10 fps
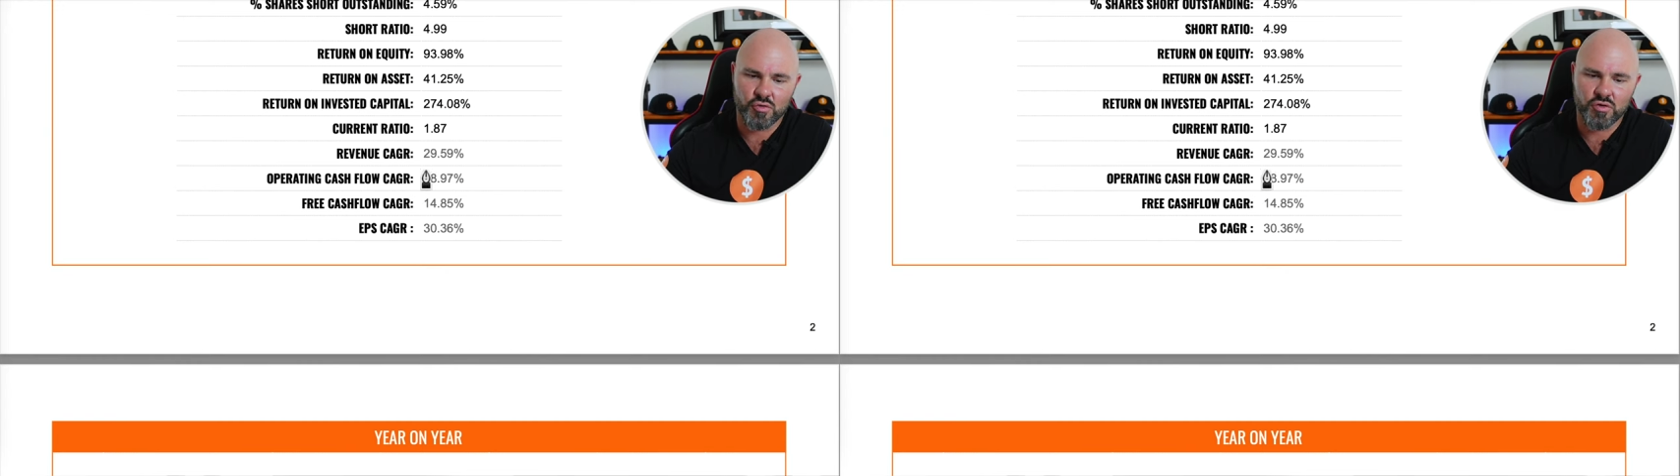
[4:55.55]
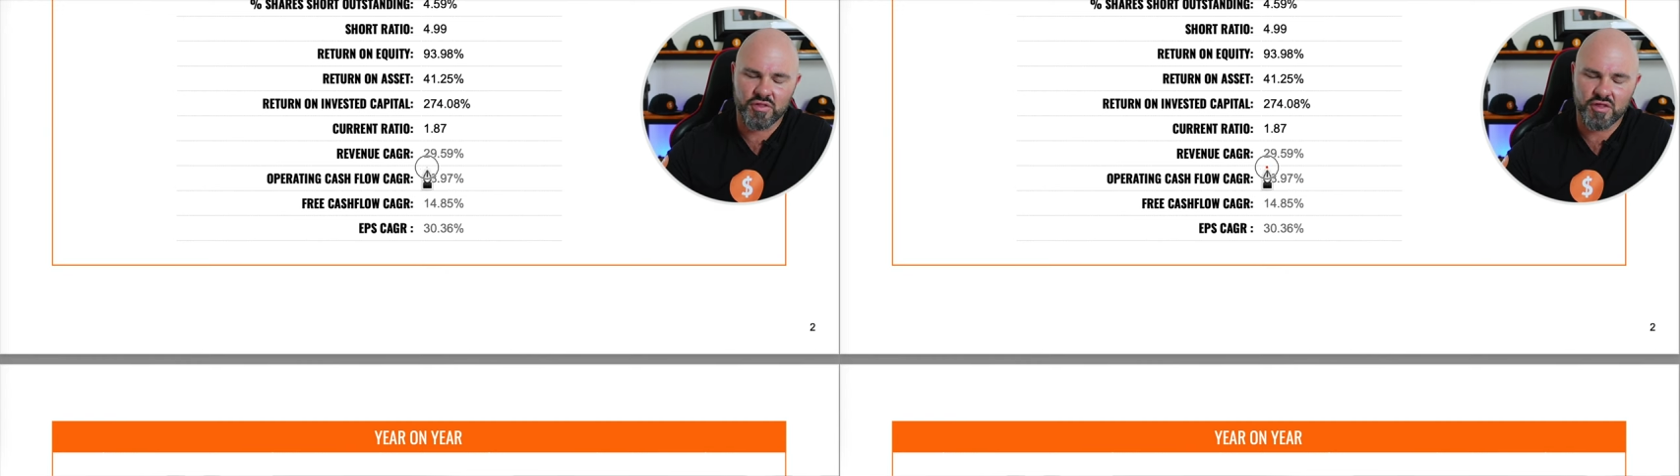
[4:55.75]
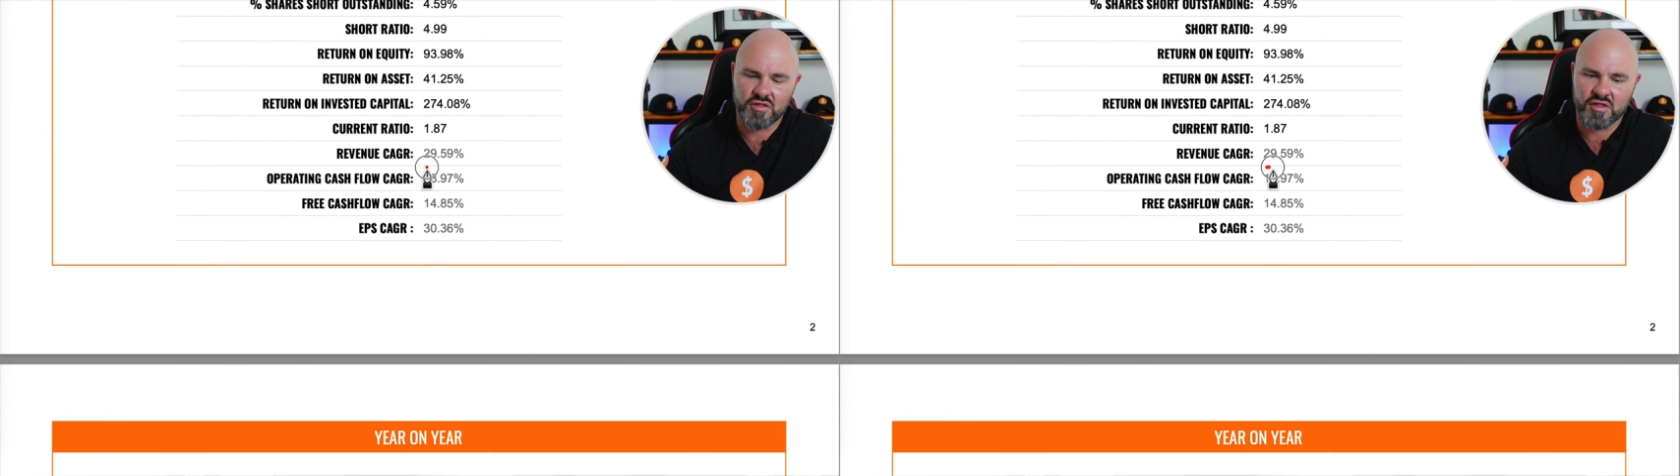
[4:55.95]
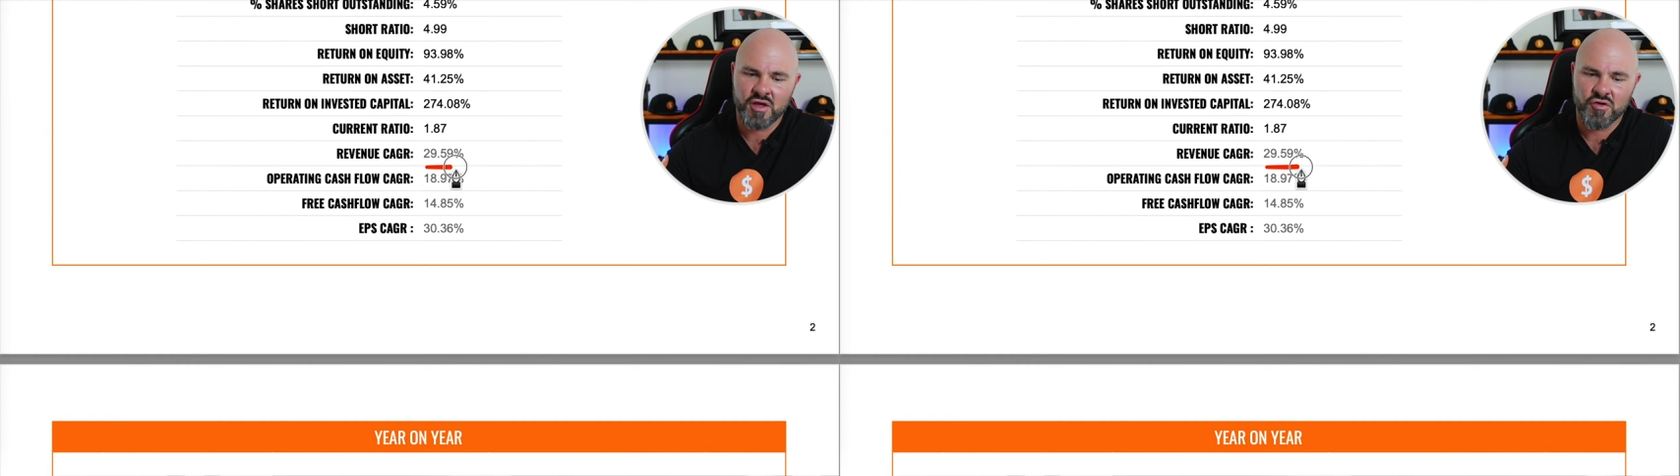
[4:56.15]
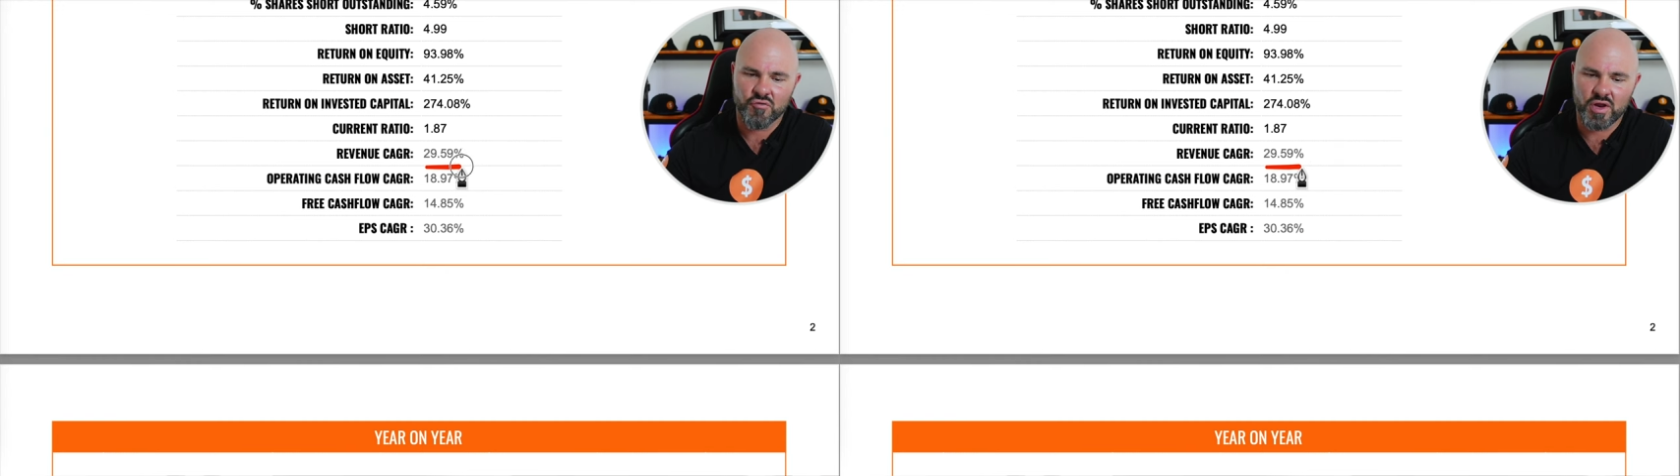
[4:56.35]
All of these
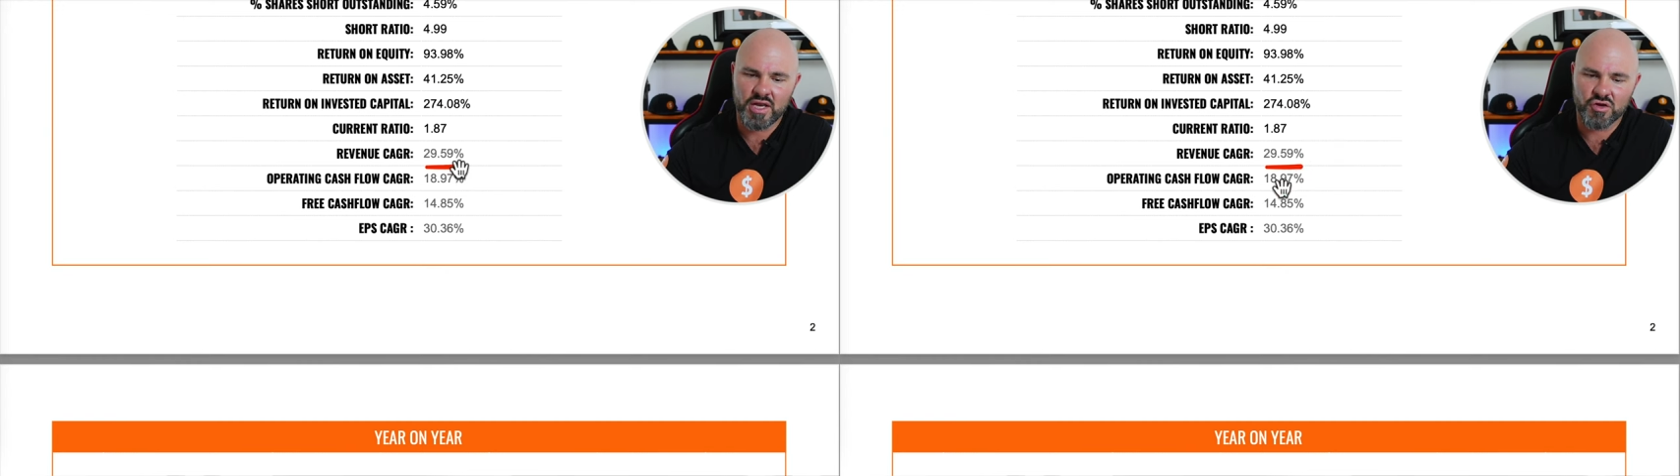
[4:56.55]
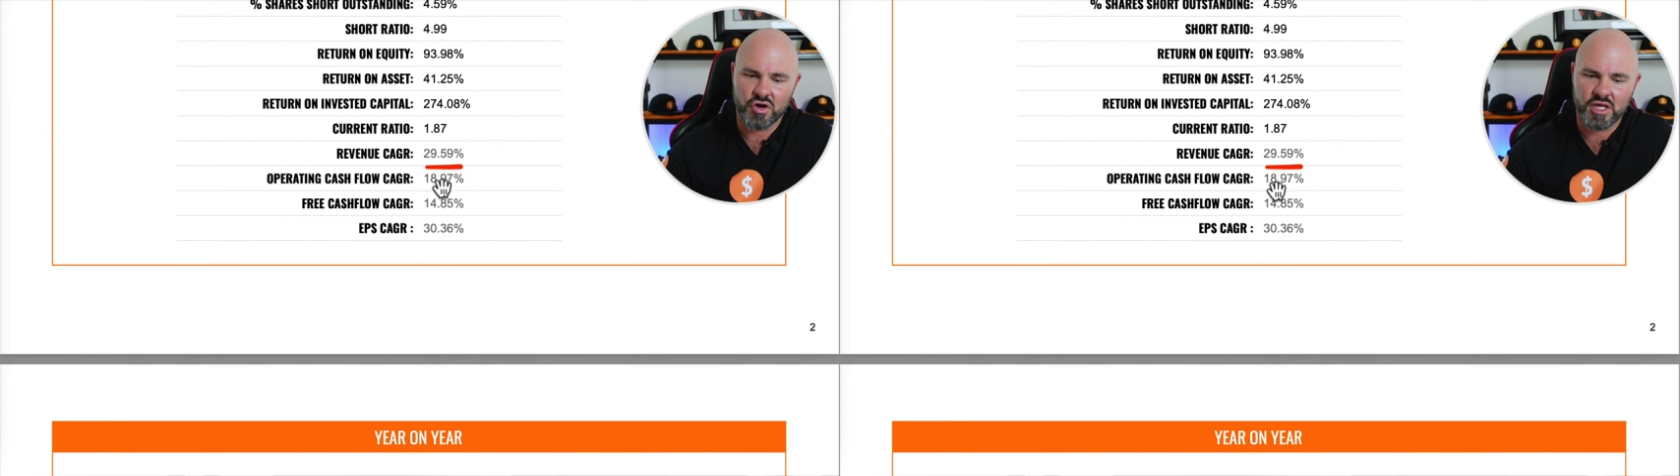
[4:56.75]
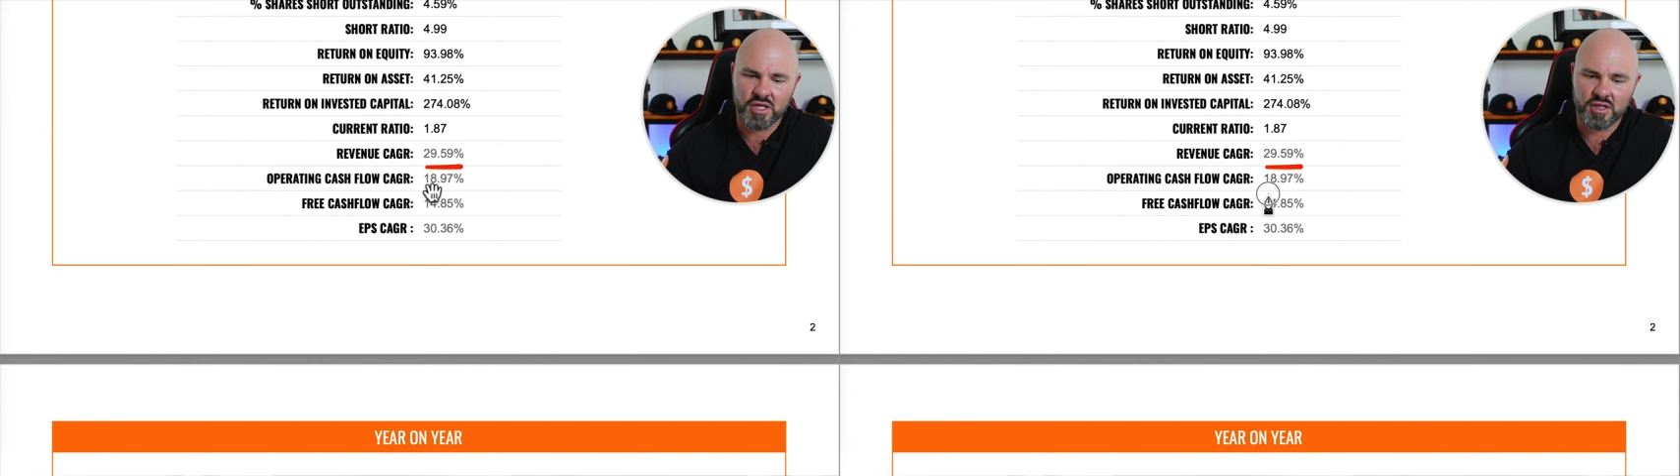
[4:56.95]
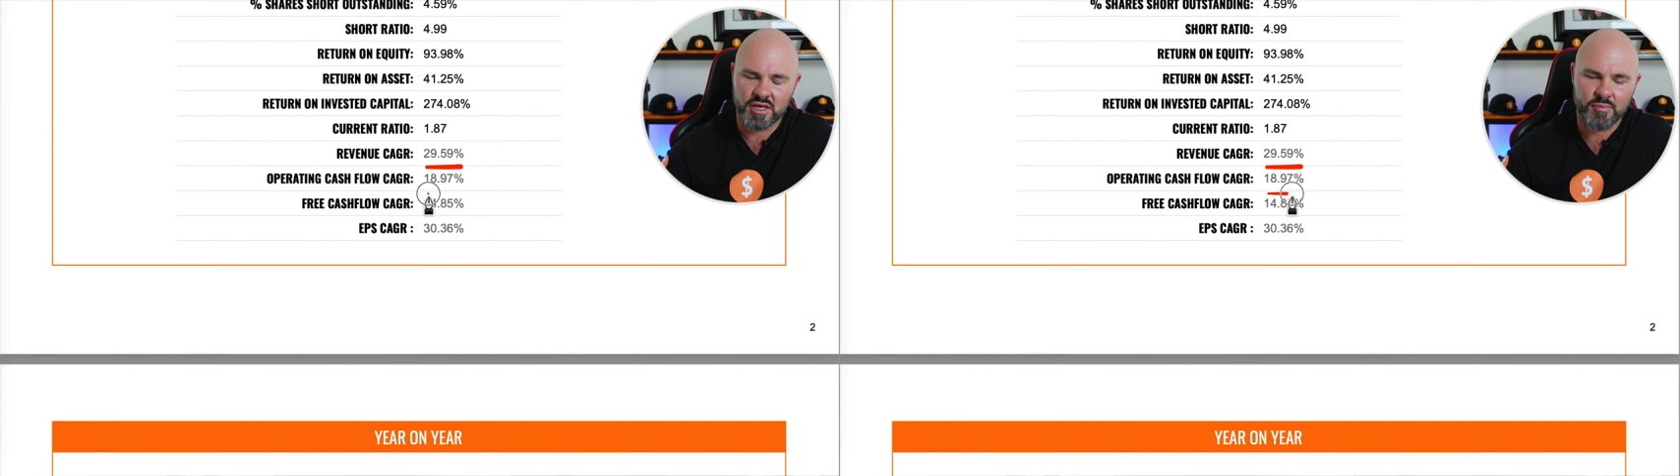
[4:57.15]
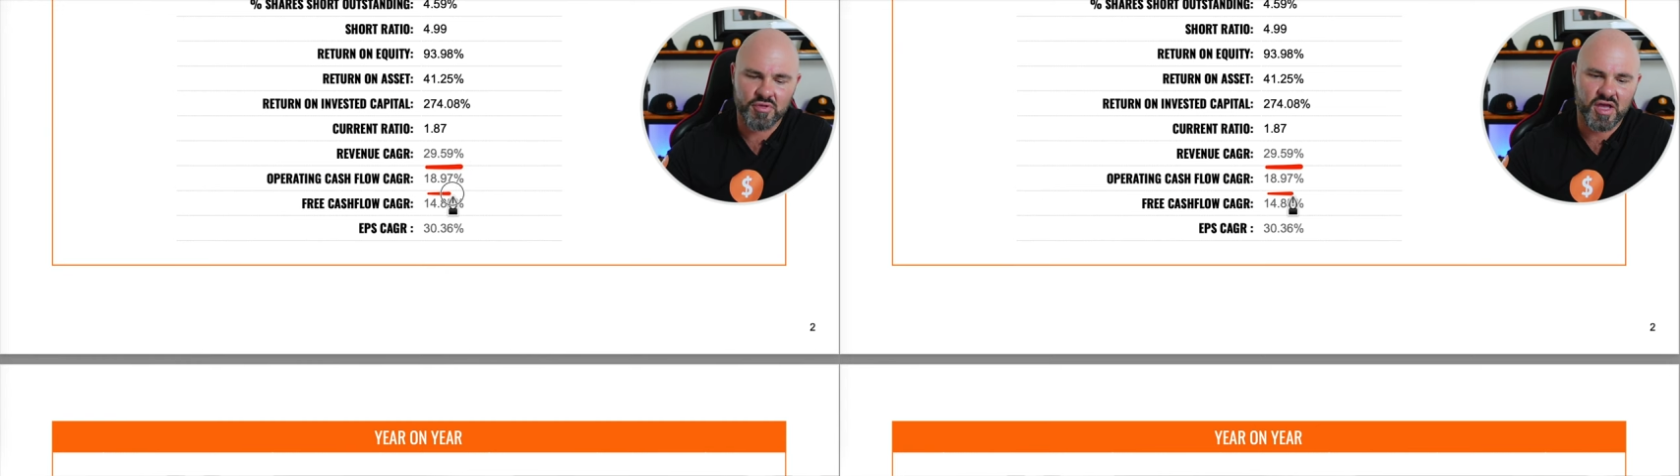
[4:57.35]
really knocking the
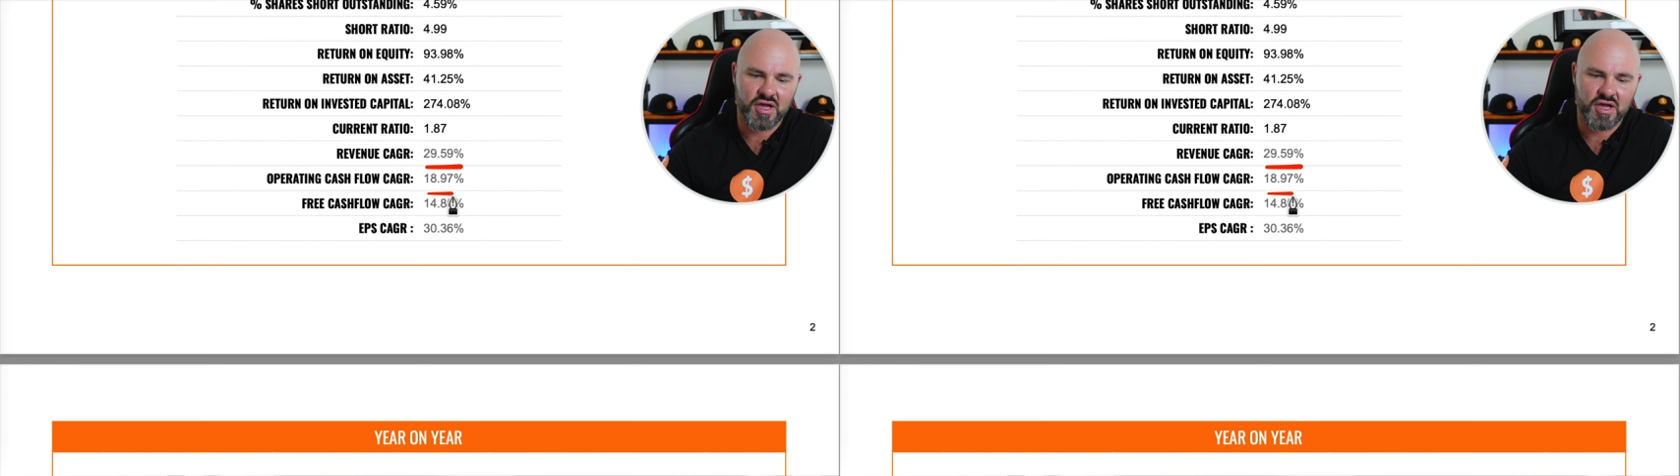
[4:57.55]
numbers